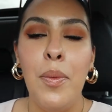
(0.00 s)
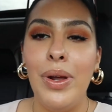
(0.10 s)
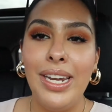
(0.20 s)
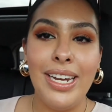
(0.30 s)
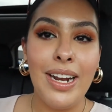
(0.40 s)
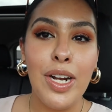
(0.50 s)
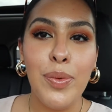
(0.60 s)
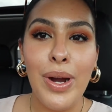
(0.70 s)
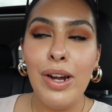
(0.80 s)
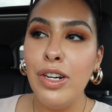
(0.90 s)
Yeah. We needed
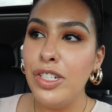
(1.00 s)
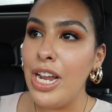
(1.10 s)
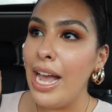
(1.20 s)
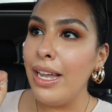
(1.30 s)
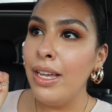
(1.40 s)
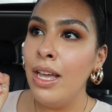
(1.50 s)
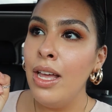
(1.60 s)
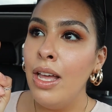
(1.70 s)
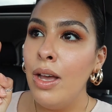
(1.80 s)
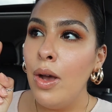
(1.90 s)
underwear, check.
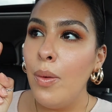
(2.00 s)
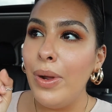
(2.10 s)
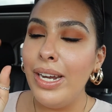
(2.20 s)
We